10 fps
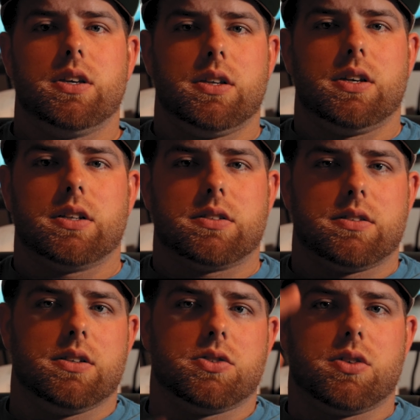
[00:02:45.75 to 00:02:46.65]
You can kind of
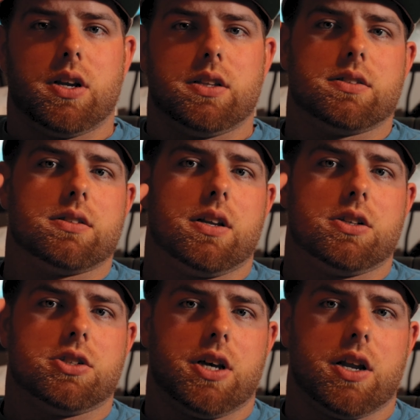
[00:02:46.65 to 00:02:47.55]
see it's creating this
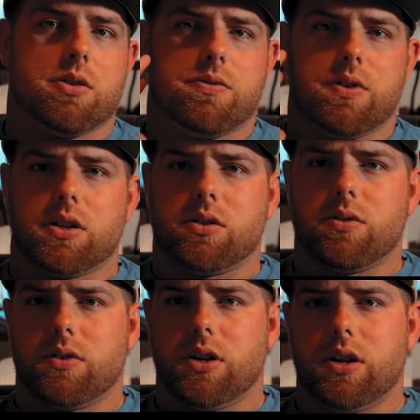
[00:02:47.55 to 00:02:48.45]
nice shadow effect
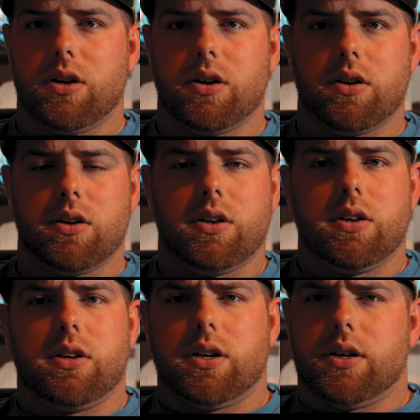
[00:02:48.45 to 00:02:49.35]
over here.
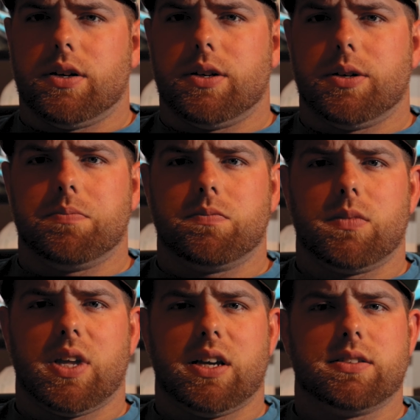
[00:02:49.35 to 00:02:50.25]
I
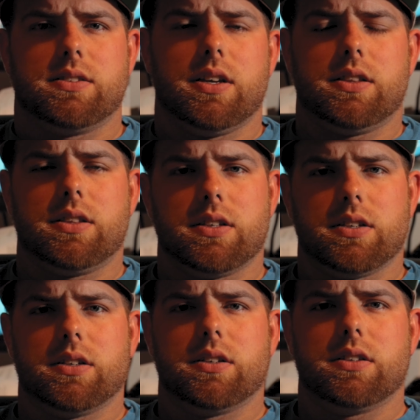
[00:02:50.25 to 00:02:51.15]
set
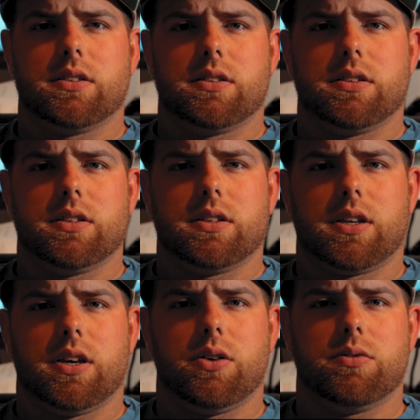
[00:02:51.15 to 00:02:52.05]
the
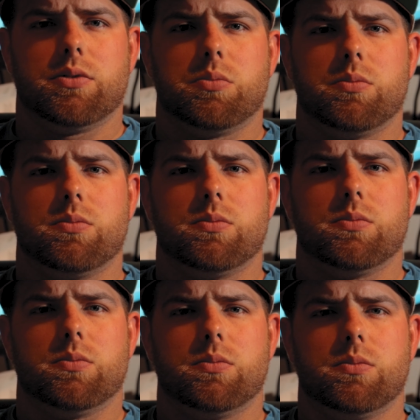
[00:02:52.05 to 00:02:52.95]
Kelvin
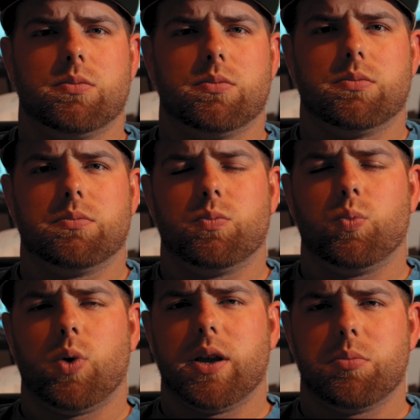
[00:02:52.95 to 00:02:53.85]

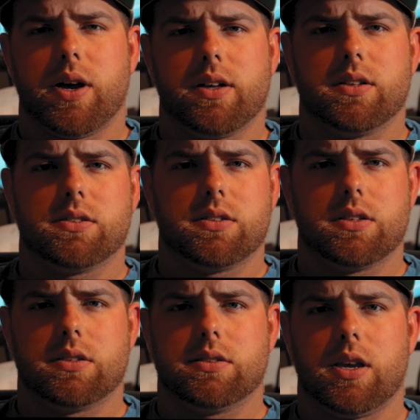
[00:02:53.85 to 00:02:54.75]
white balance to
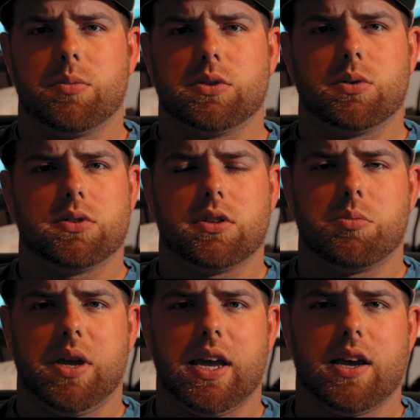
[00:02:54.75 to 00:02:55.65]
the same as what's on the
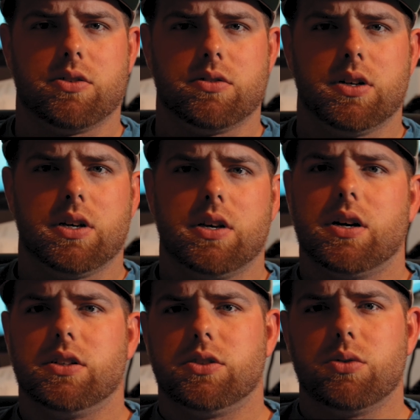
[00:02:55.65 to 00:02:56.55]
panel.
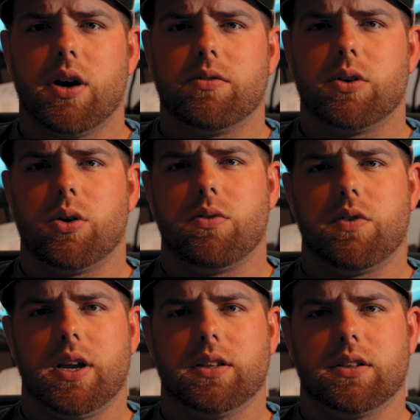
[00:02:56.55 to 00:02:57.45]
I do have an
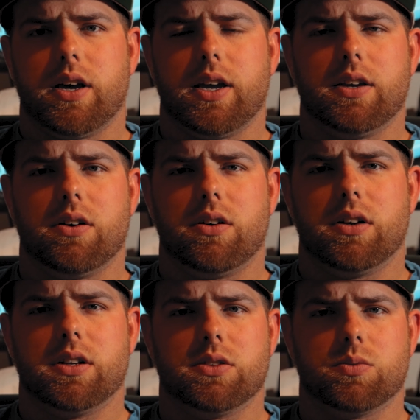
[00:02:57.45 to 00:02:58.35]
overhead light
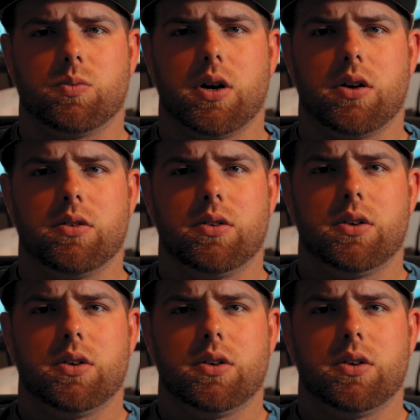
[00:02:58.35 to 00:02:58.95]
on as well.